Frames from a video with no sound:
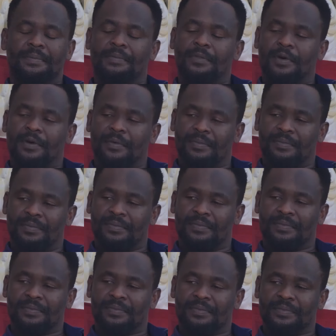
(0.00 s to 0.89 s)
Mom,
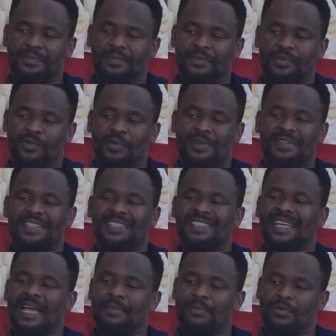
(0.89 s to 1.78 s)
when the
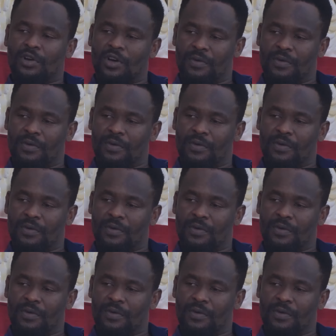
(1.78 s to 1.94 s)
time